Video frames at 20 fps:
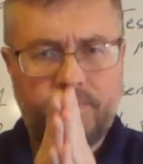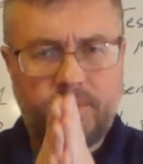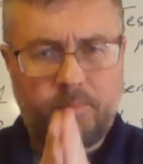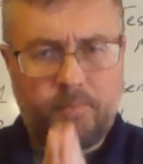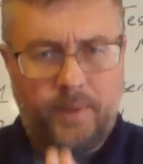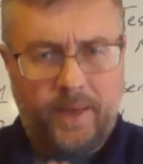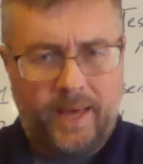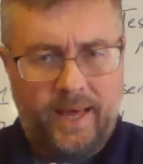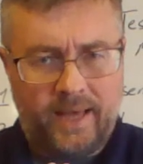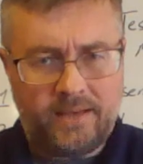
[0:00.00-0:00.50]
the
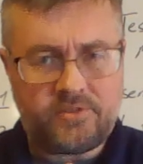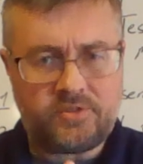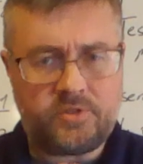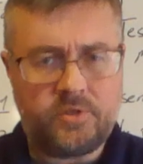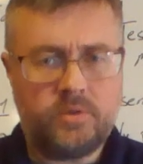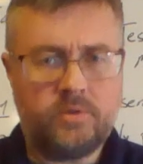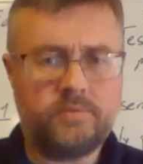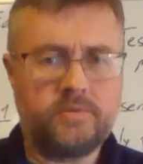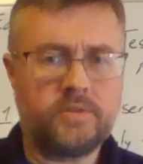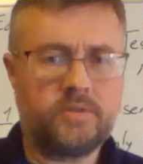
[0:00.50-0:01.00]

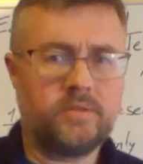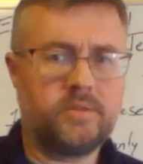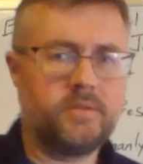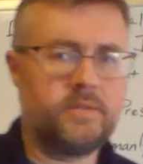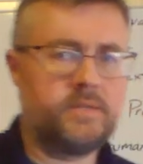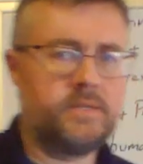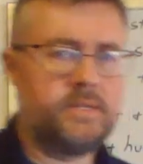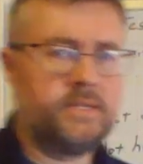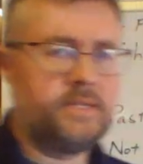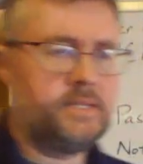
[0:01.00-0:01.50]
Passover,
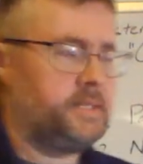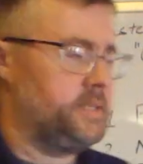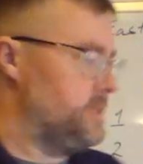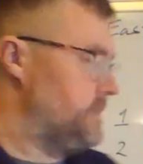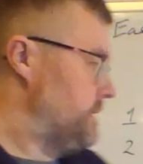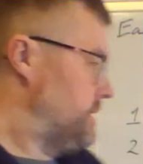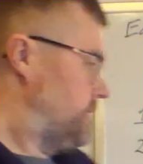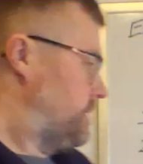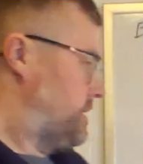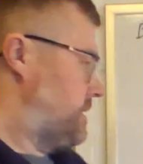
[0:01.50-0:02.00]

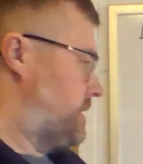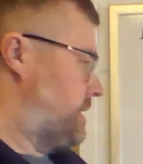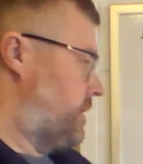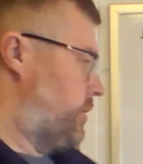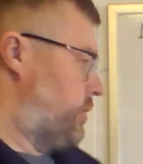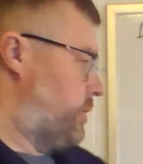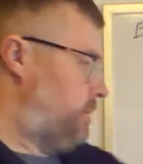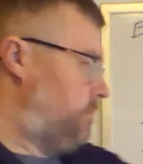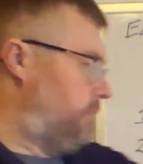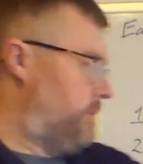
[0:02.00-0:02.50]

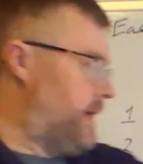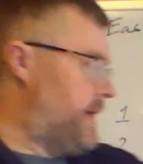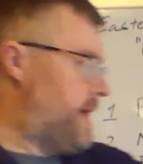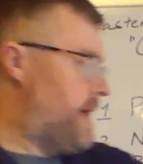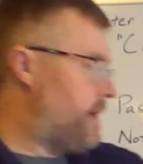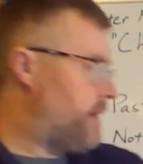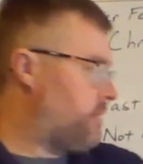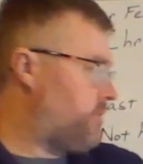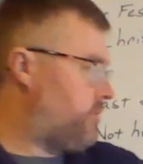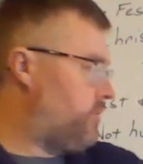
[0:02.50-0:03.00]
going
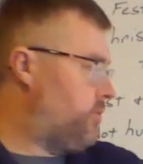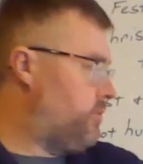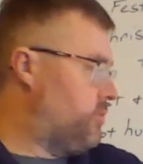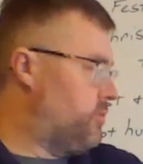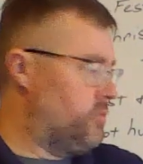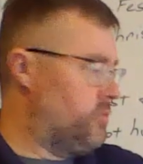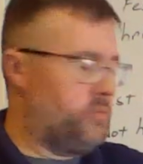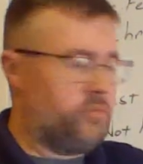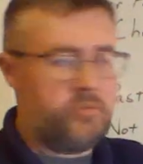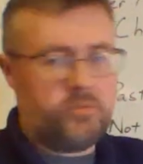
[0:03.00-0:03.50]
back
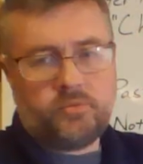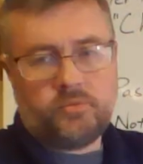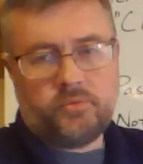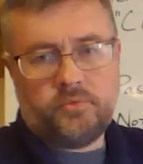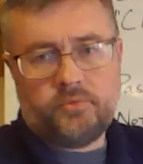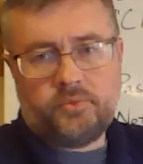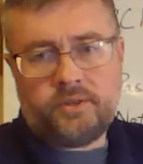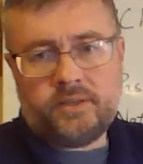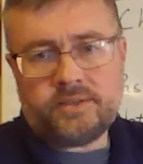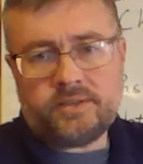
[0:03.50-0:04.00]
to
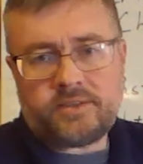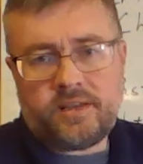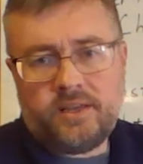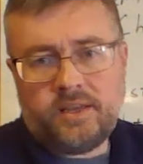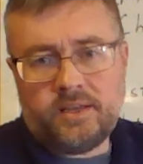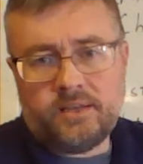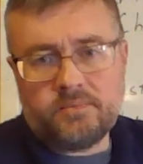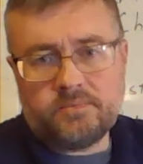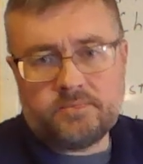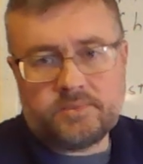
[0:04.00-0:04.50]
these
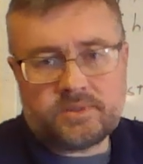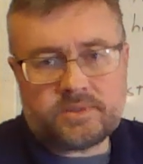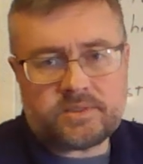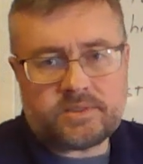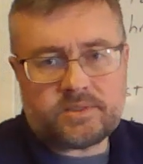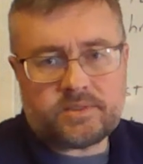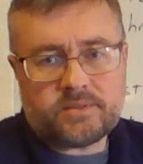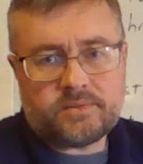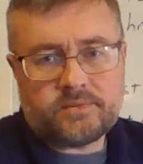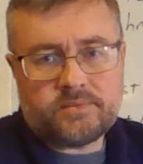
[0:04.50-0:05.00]

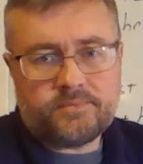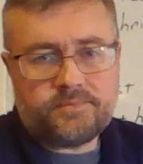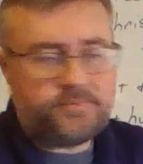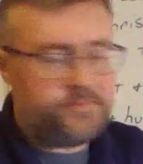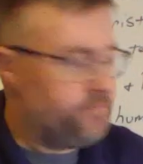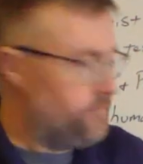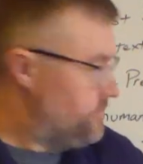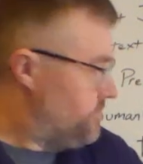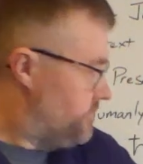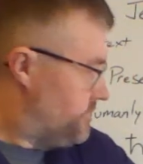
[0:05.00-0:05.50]
hymns.
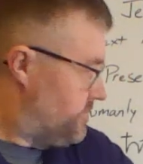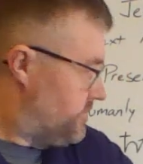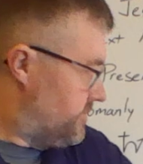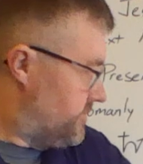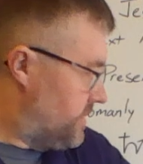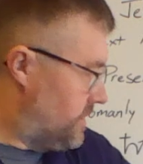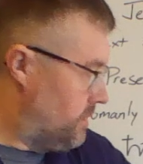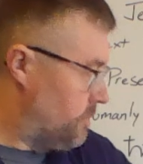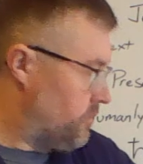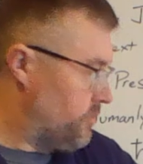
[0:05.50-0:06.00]

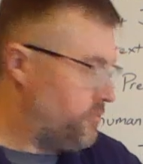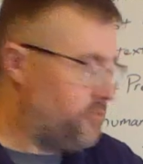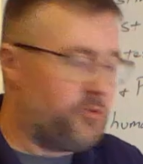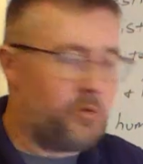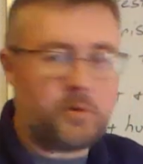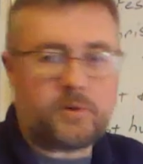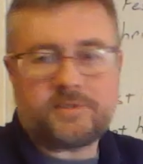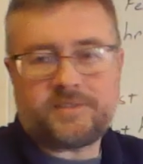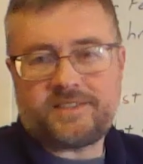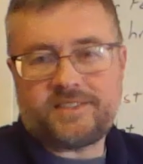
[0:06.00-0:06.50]
Number
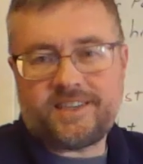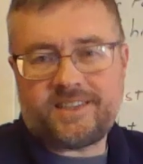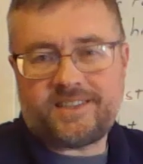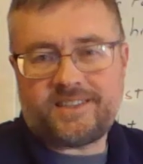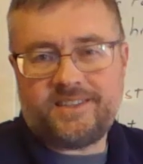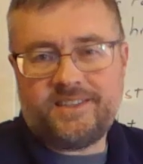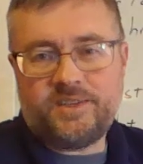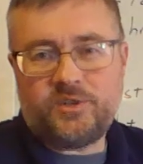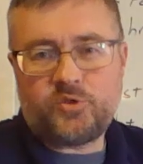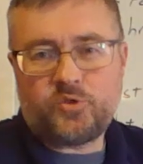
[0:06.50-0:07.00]

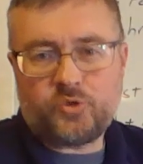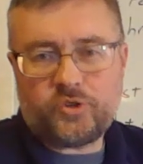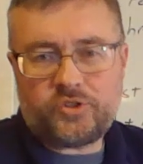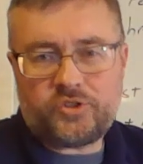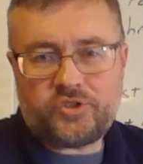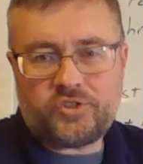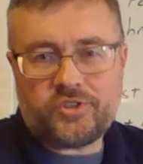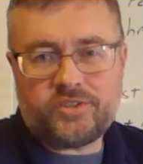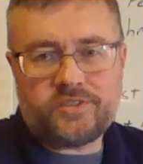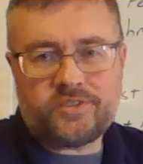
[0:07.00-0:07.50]
460
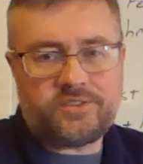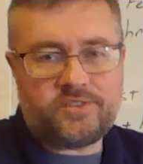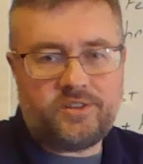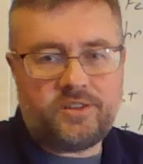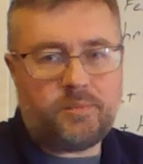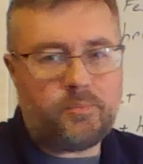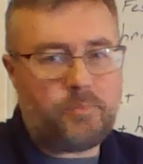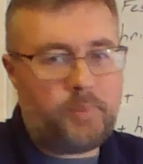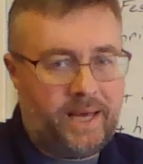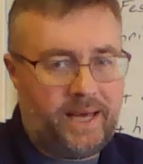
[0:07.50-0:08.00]
Christians to
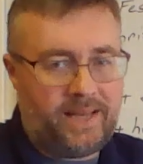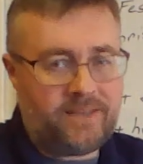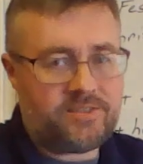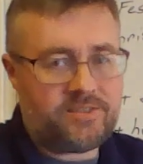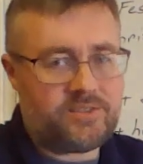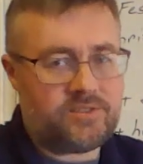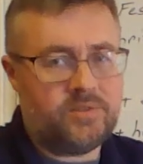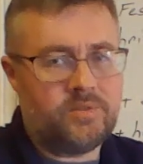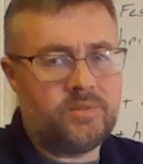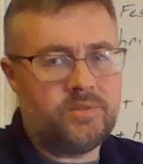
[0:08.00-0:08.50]
the
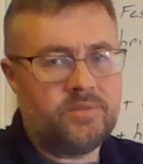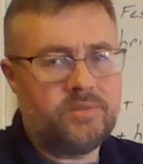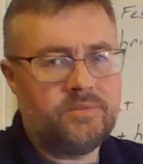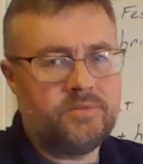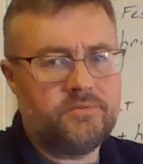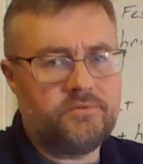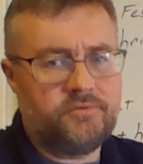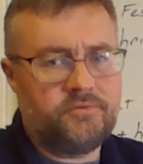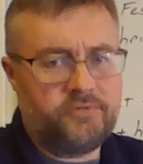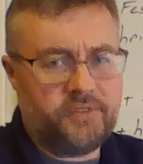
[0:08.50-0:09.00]
Paschal
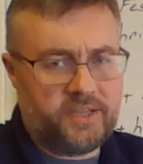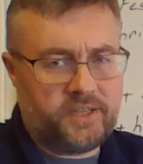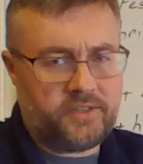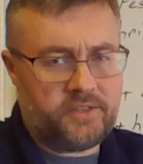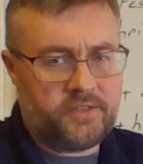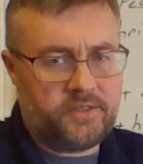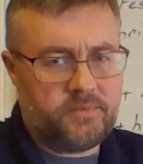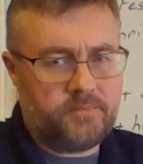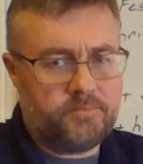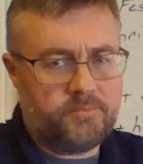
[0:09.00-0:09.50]

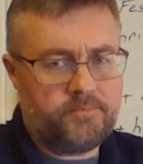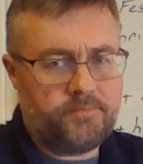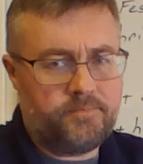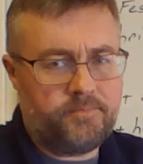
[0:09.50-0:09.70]
Victim.